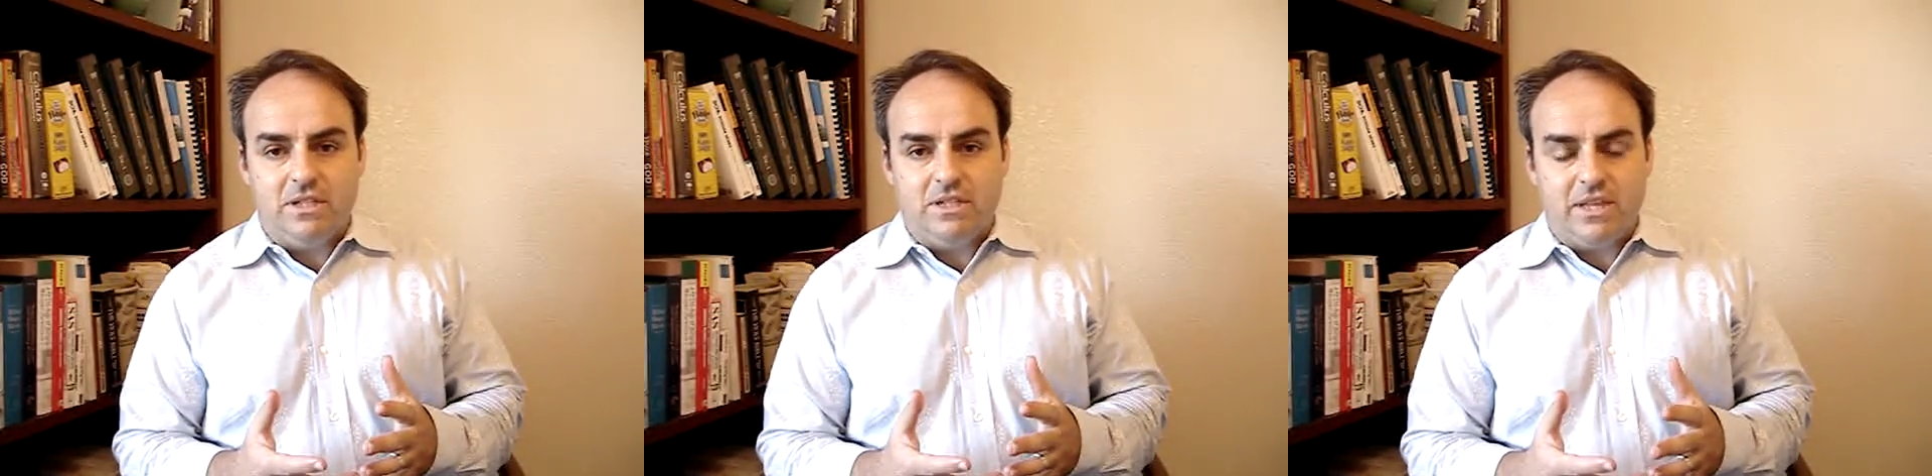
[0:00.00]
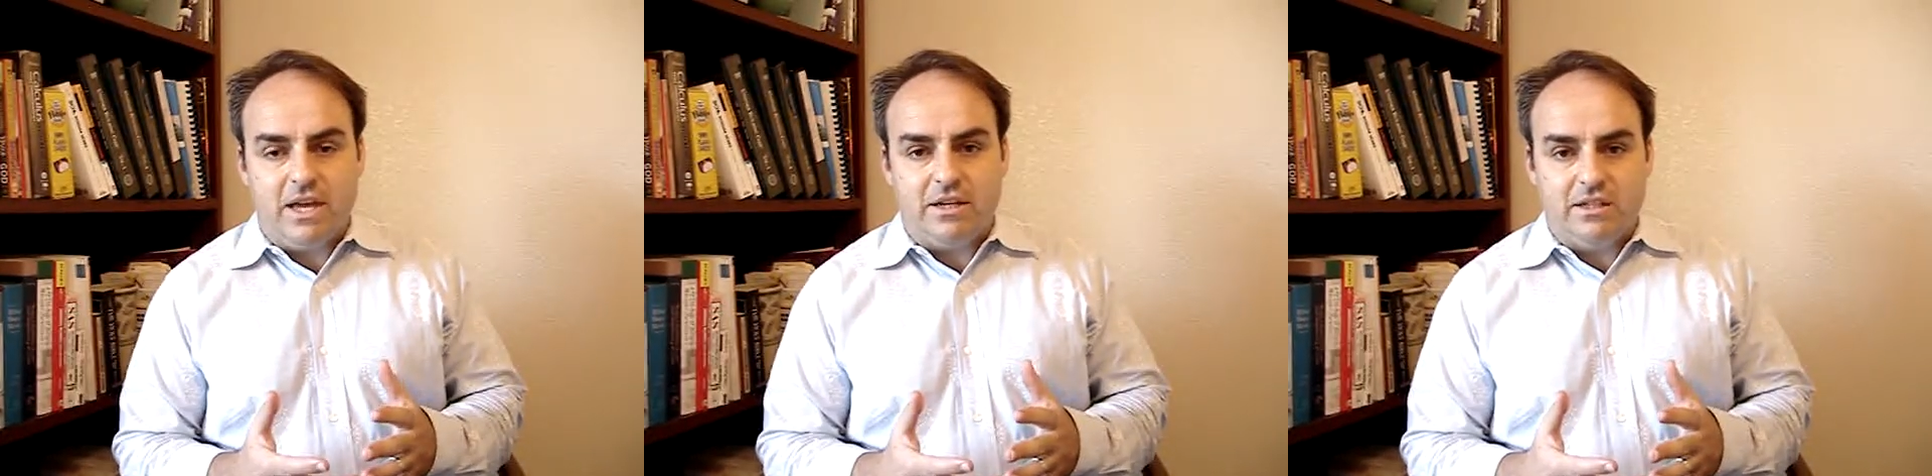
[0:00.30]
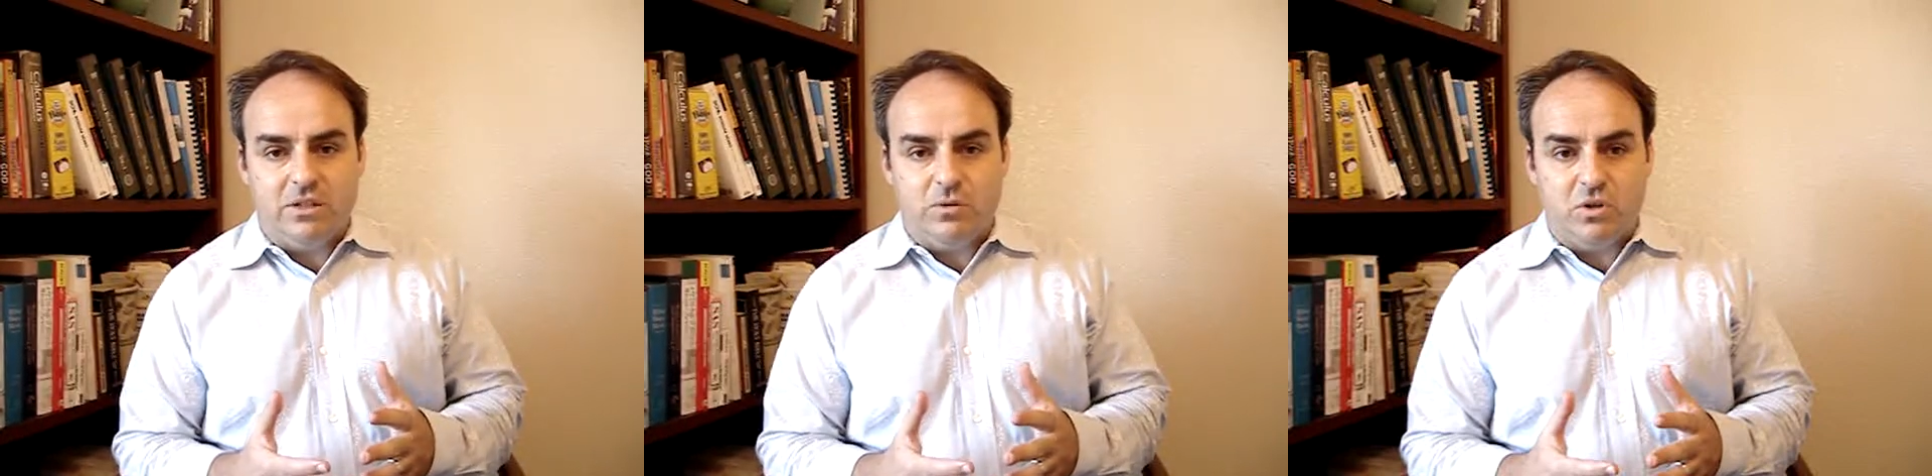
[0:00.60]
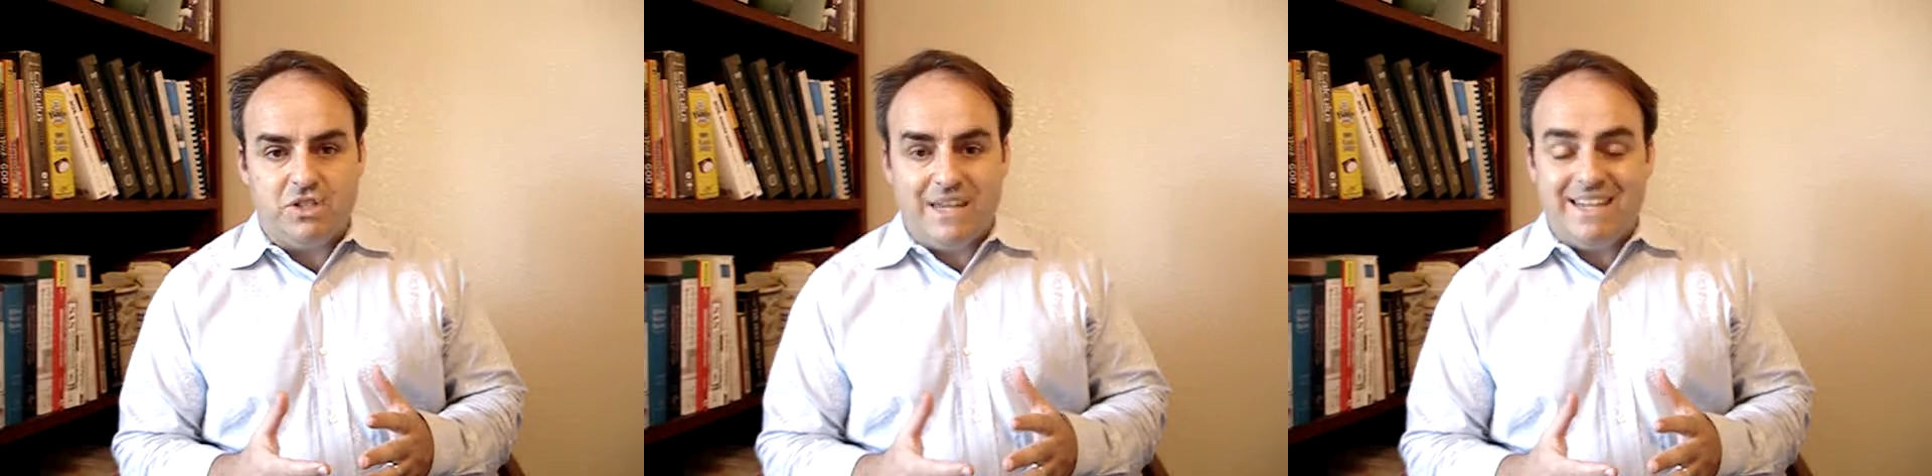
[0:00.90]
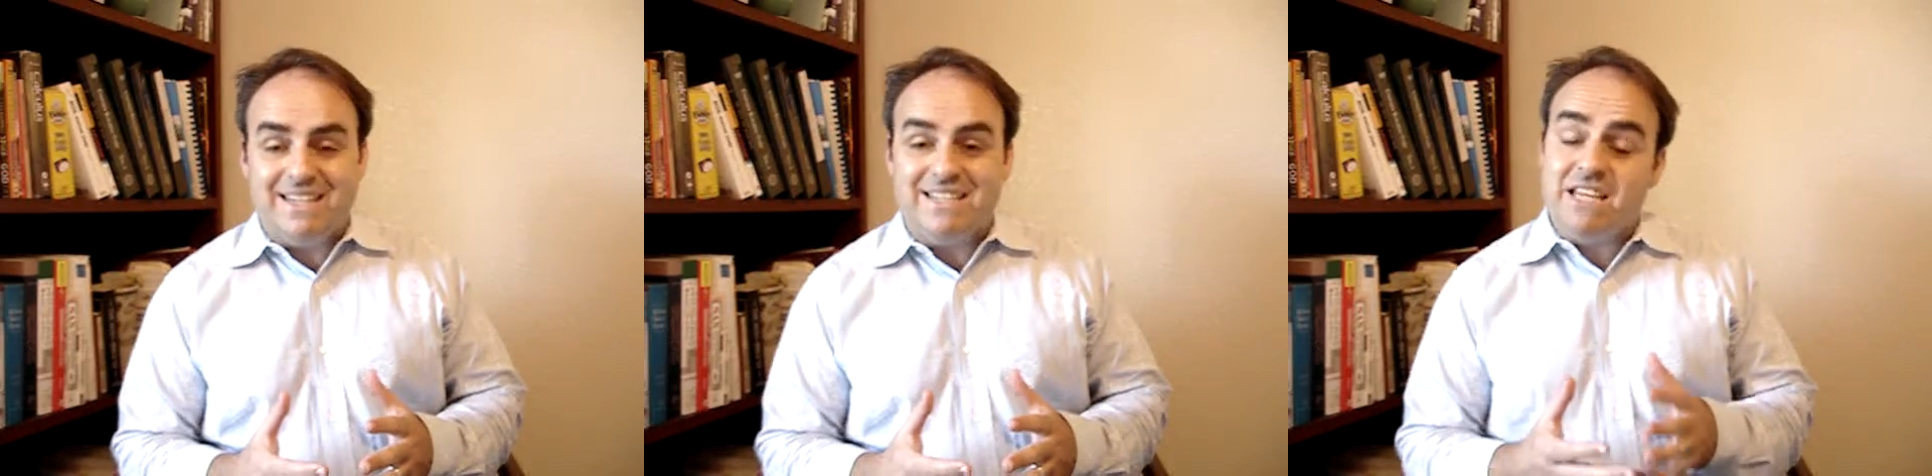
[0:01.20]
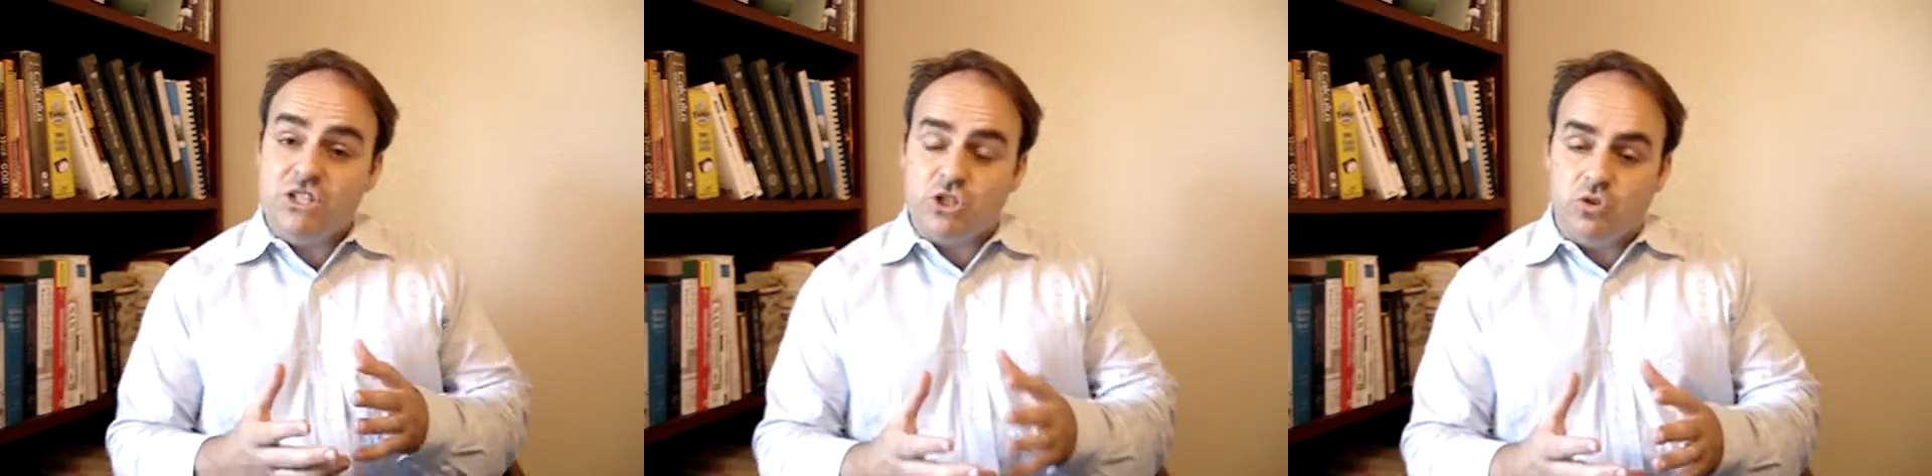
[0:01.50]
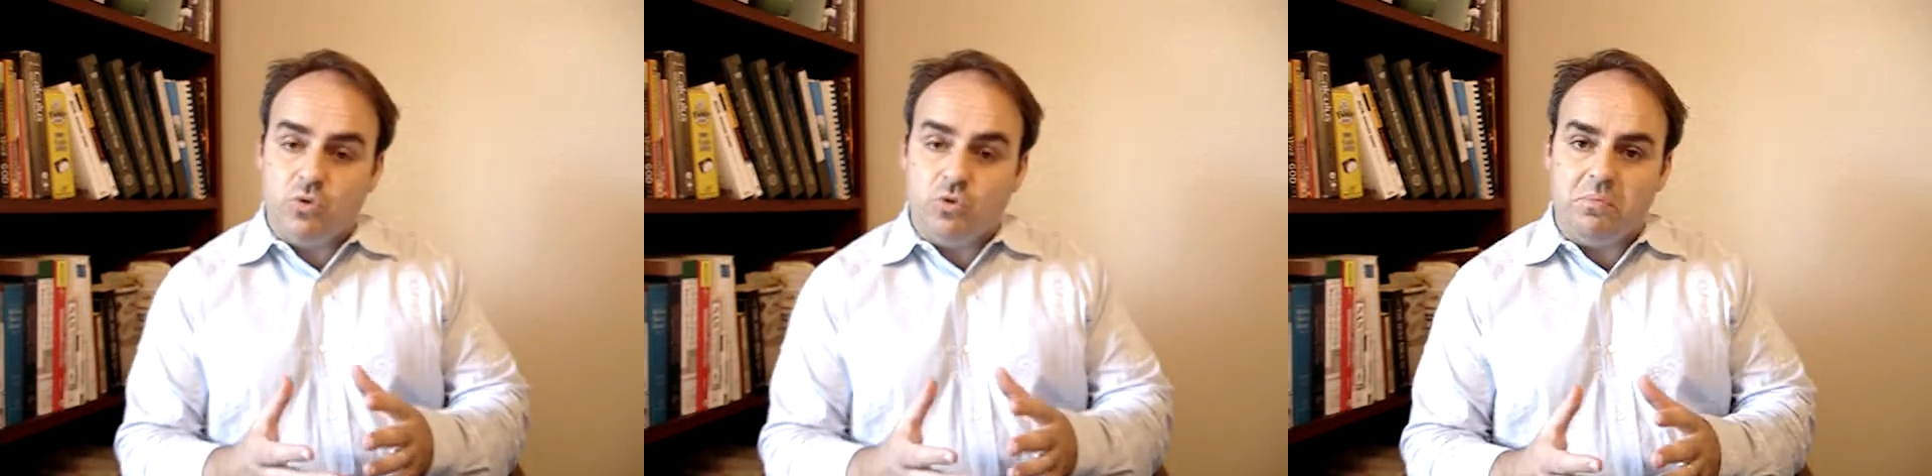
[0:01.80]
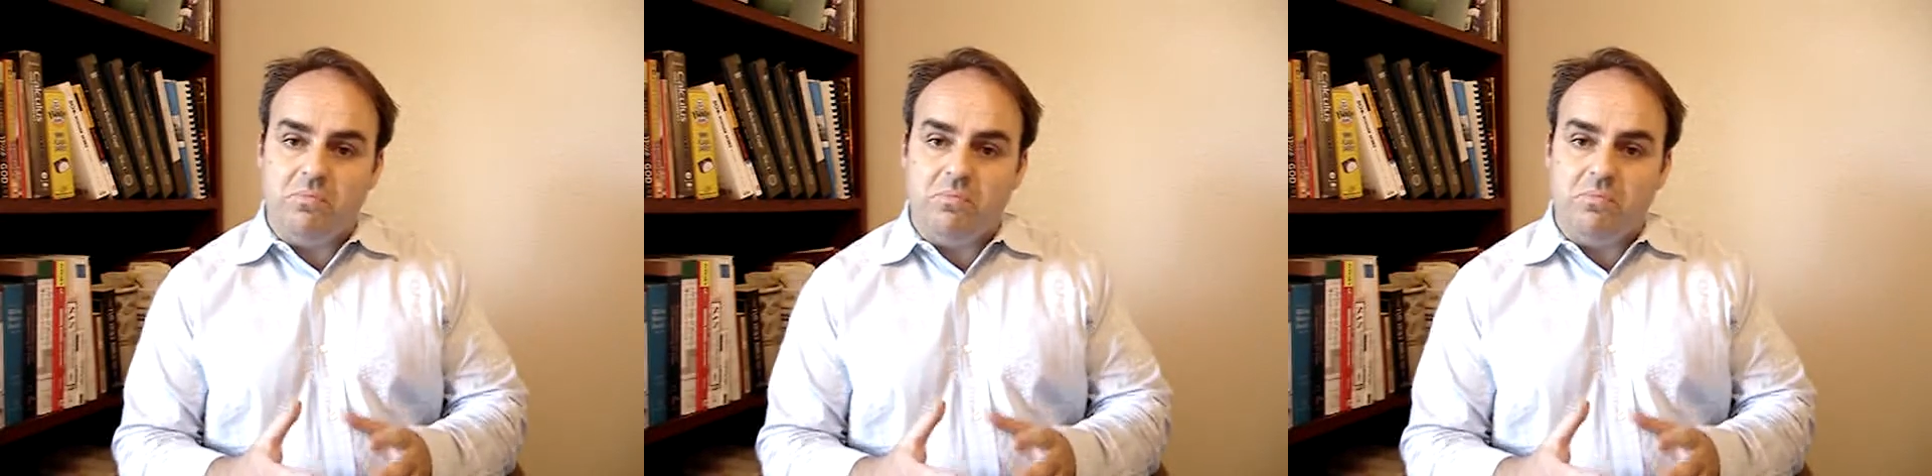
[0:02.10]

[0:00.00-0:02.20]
is that it was an intentional,